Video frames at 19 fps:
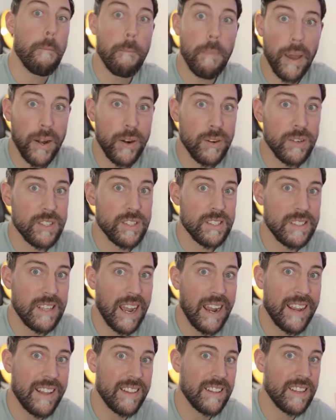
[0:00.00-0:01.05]
better
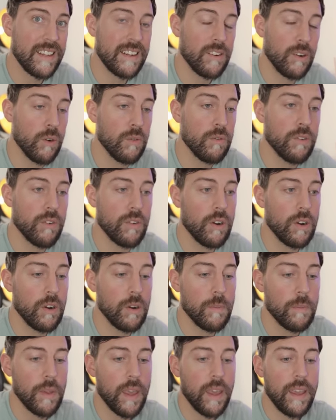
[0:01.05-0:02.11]
styling
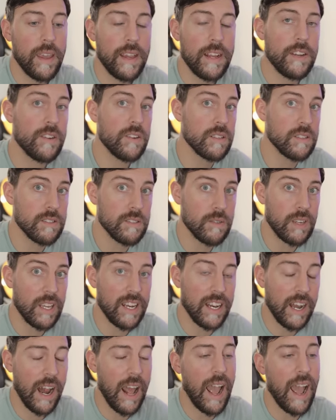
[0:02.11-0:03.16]
overall, and you can still get
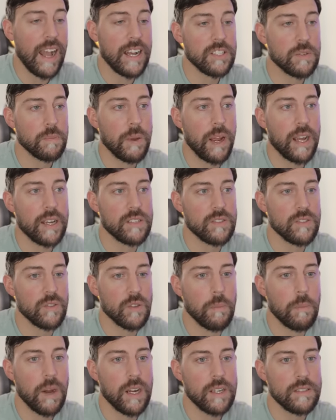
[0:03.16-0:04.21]
in a hatchback. So
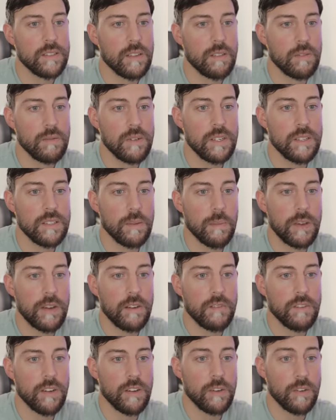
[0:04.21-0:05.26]
the Mazda 3 is a better
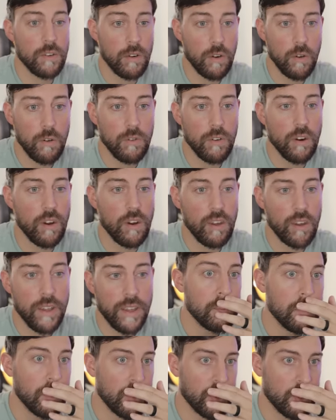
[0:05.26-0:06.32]
vehicle overall,
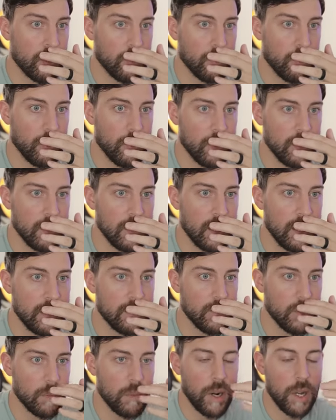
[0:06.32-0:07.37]
but the Corolla has
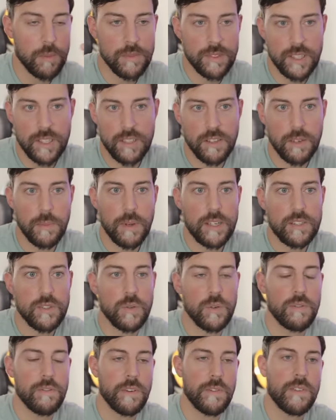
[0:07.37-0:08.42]
no problem selling about
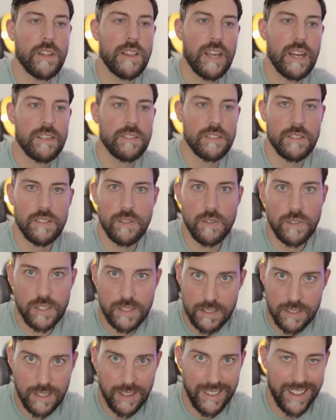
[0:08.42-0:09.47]
250,000
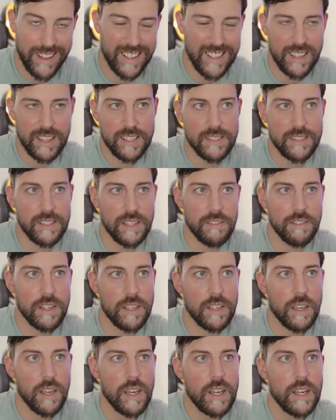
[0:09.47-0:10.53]
units like the
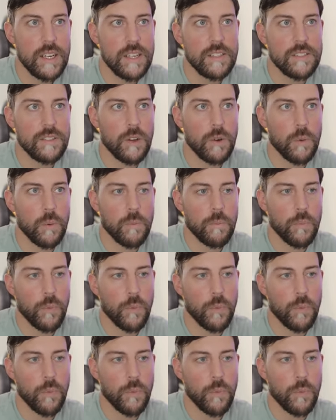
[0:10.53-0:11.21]
Civic. So